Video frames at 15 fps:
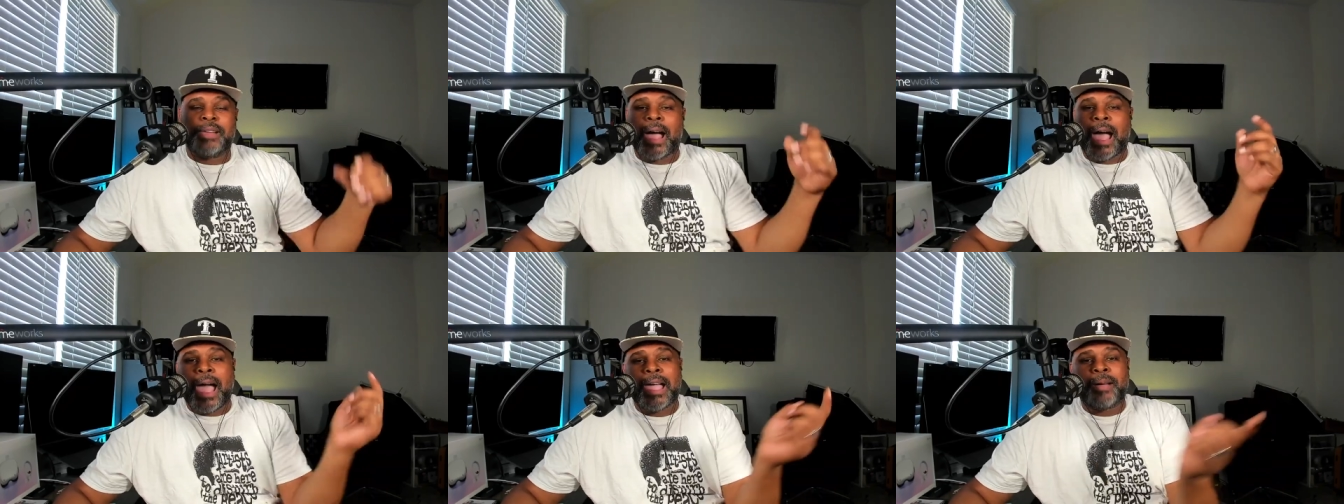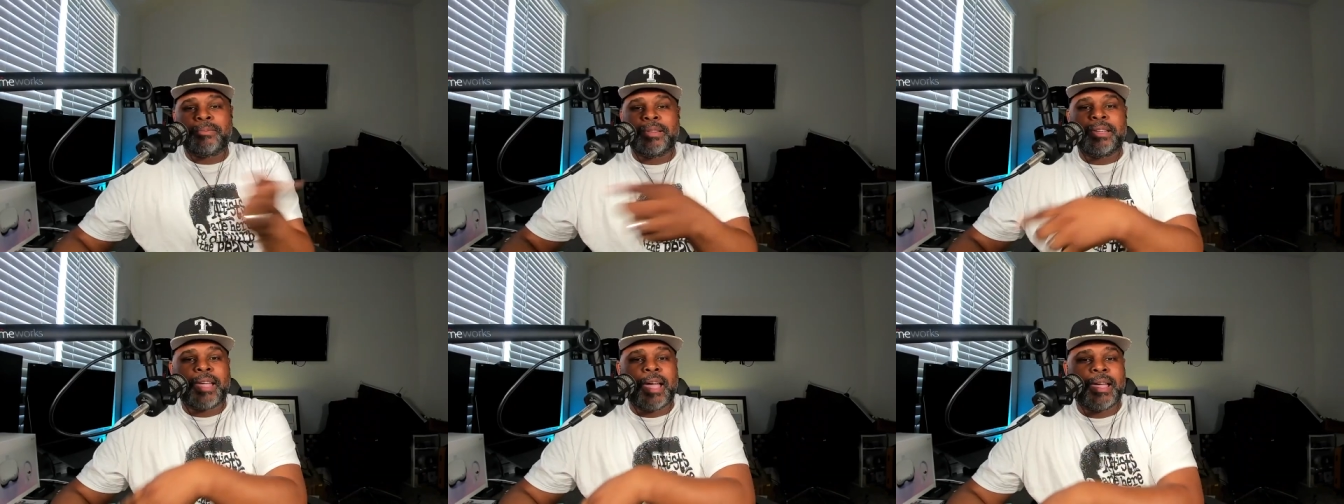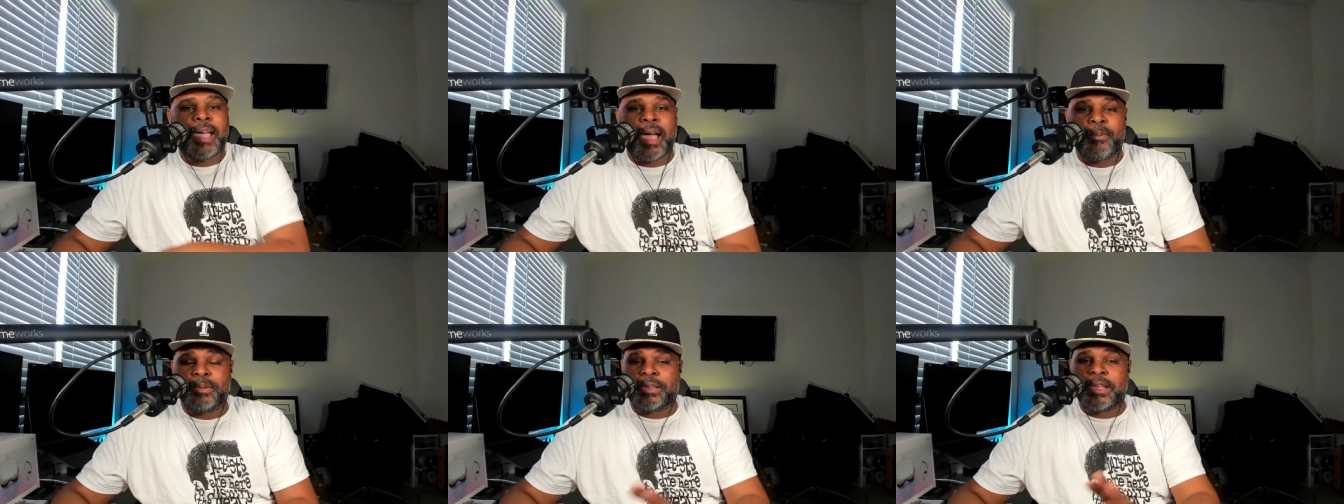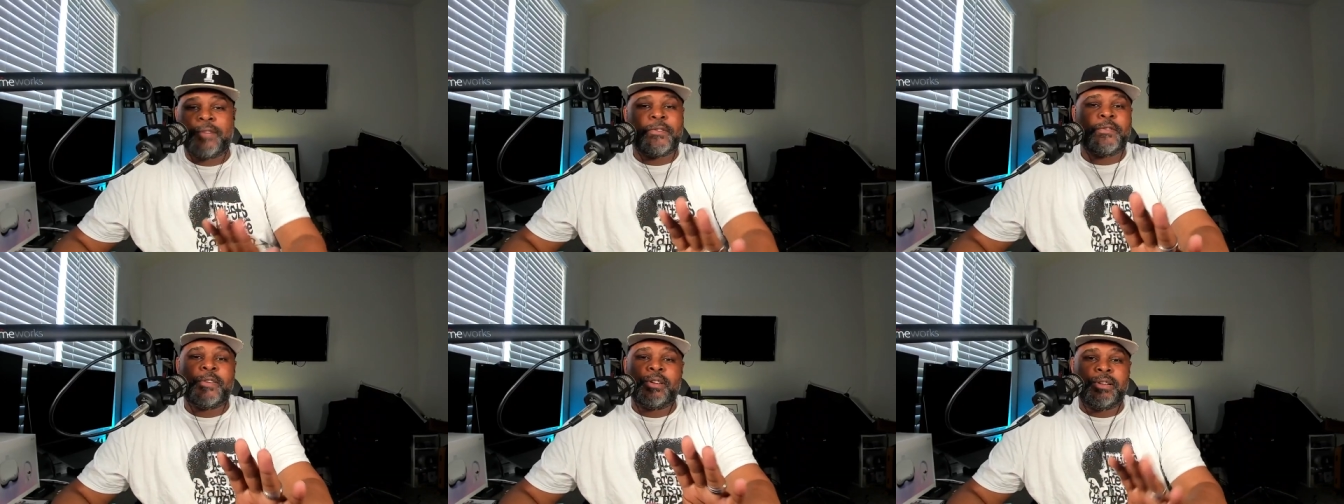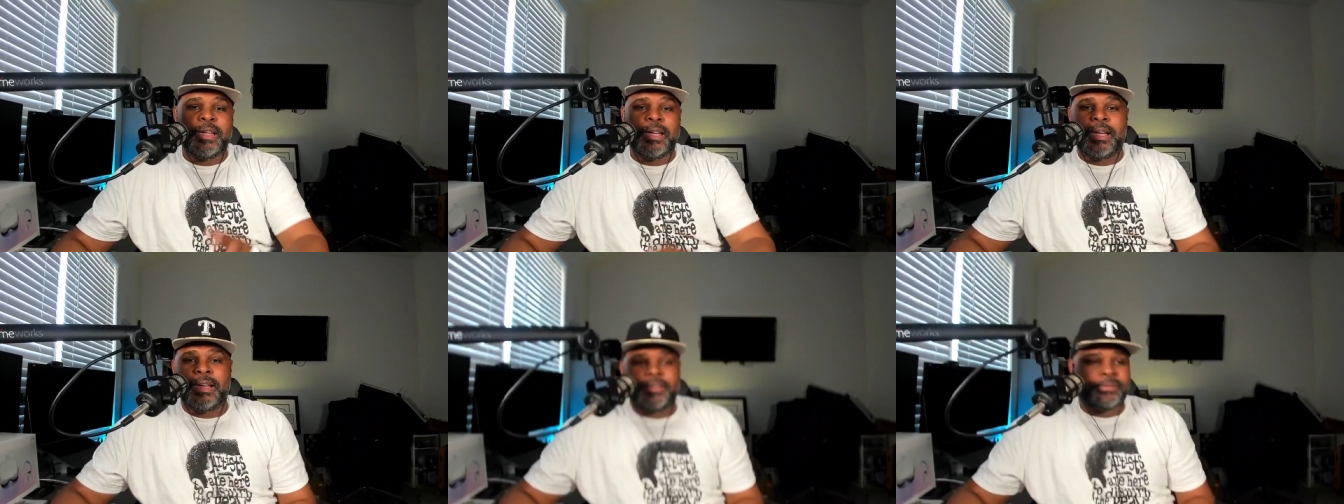I am DK Hammonds. If you feel
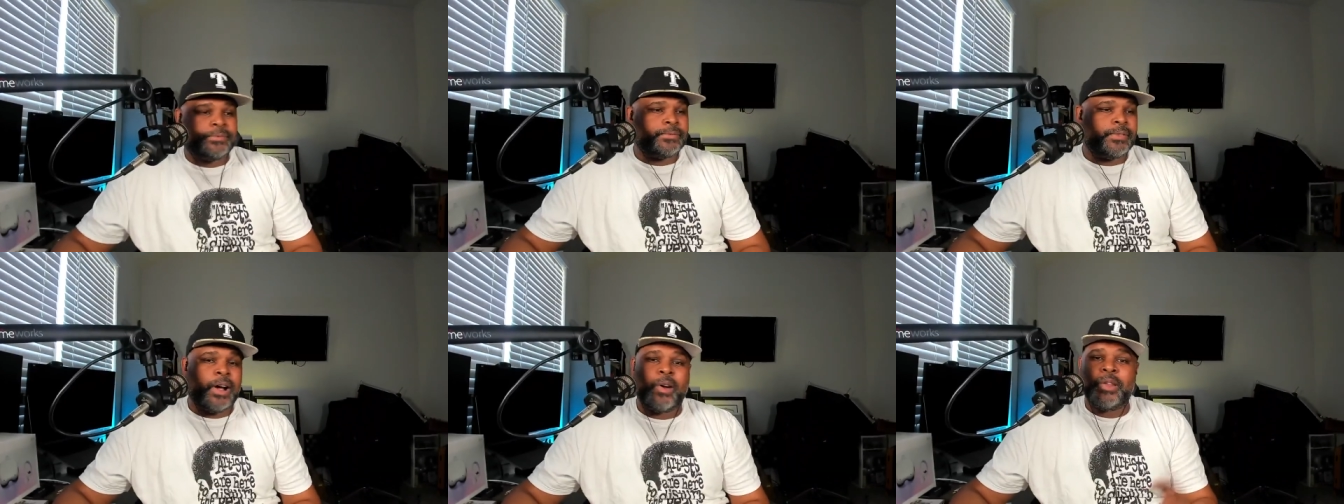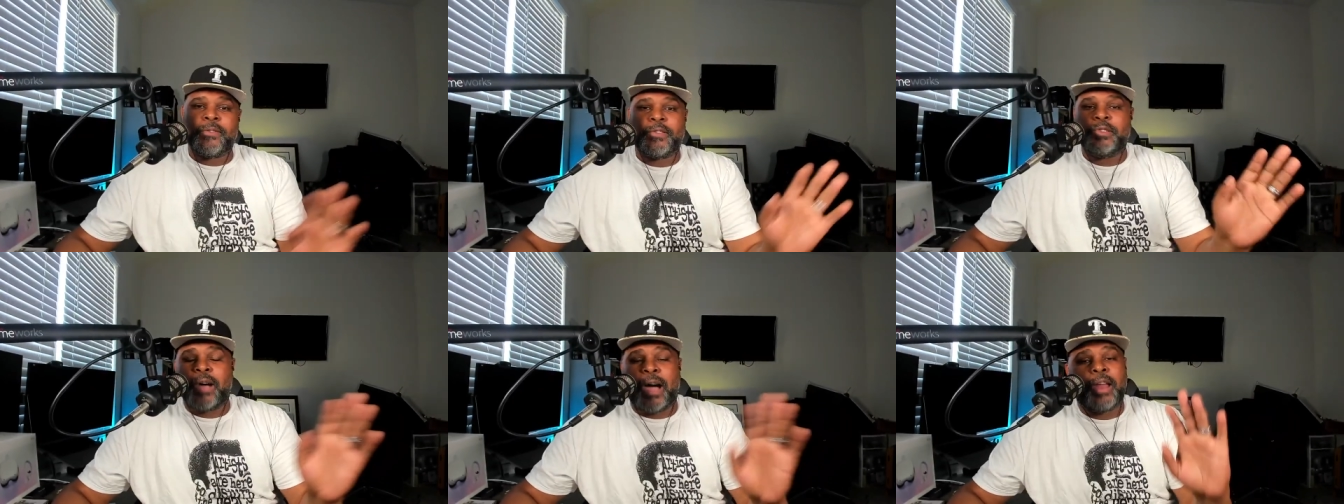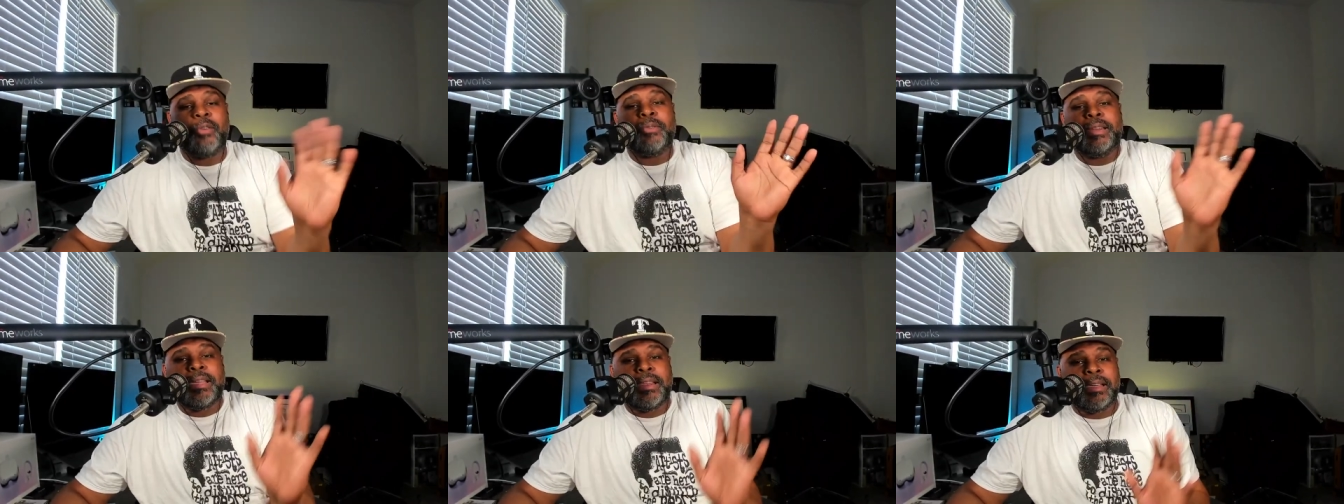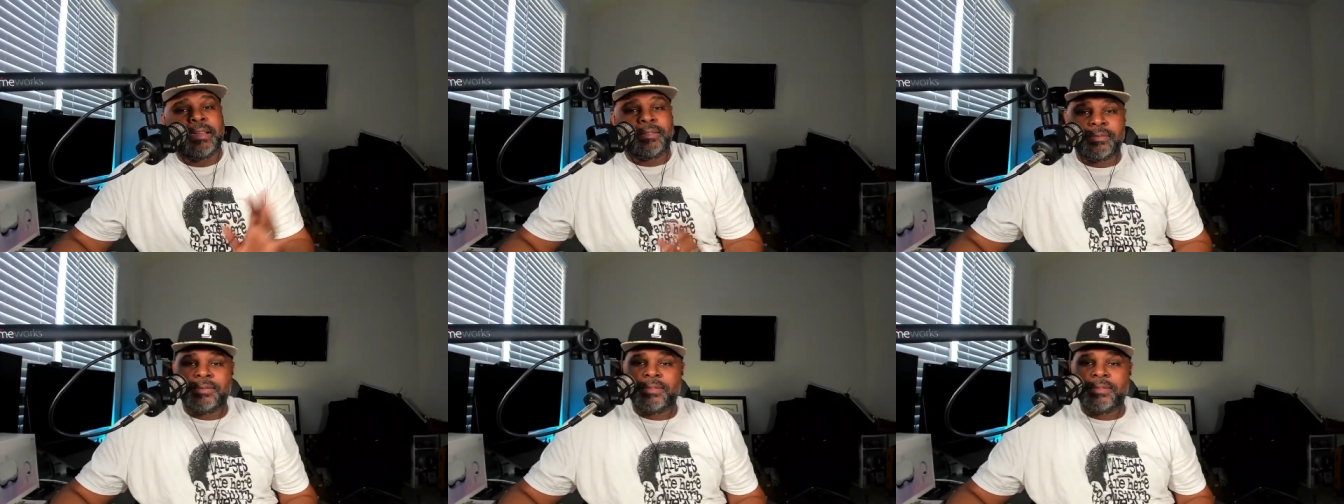led, only if you do. I don't need it.